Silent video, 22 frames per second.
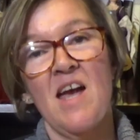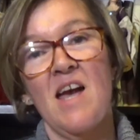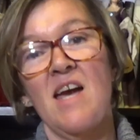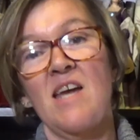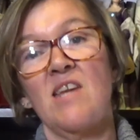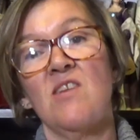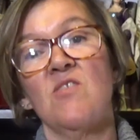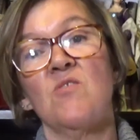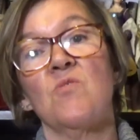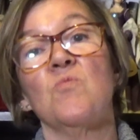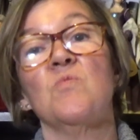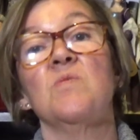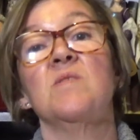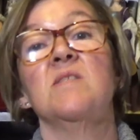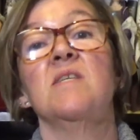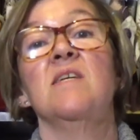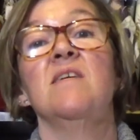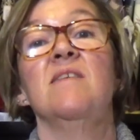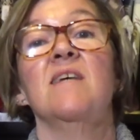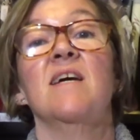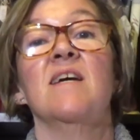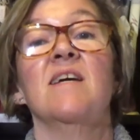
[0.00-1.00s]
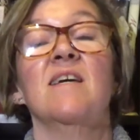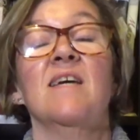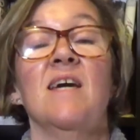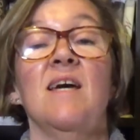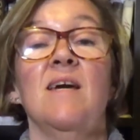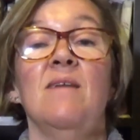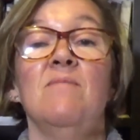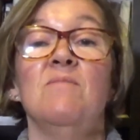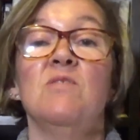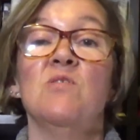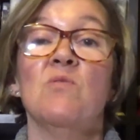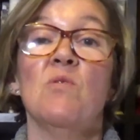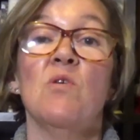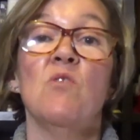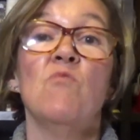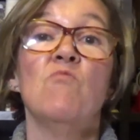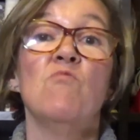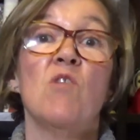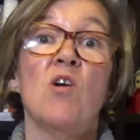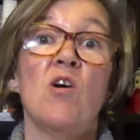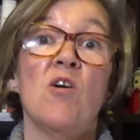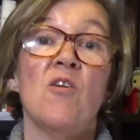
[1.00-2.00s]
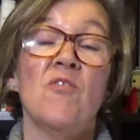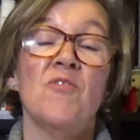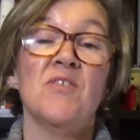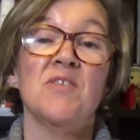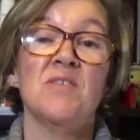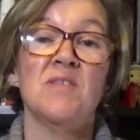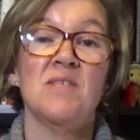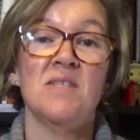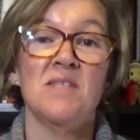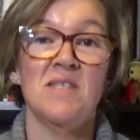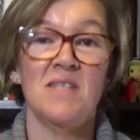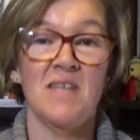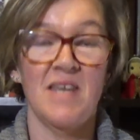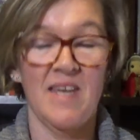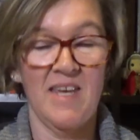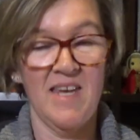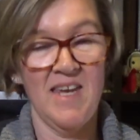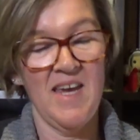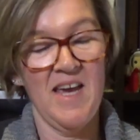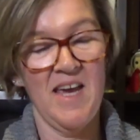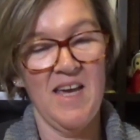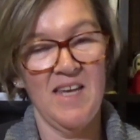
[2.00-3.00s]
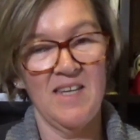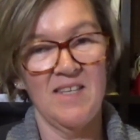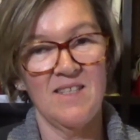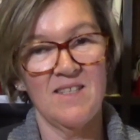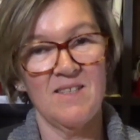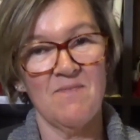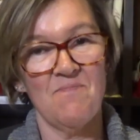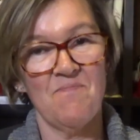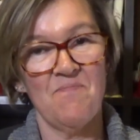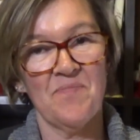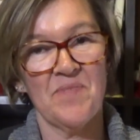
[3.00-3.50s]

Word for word: And of course he then came to a rather sticky end.